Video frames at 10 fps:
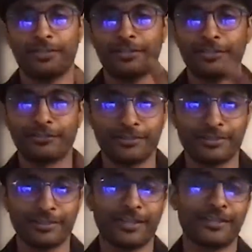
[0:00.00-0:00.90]
a
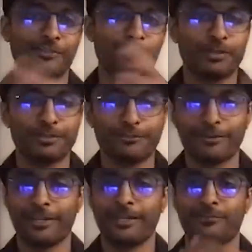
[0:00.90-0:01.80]
different thing skin
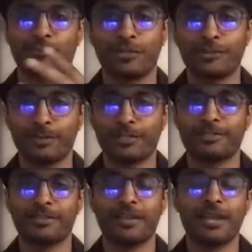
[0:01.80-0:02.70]
cream
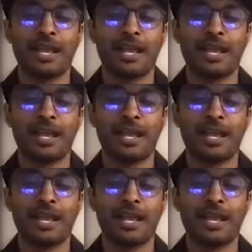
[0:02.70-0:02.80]
treatments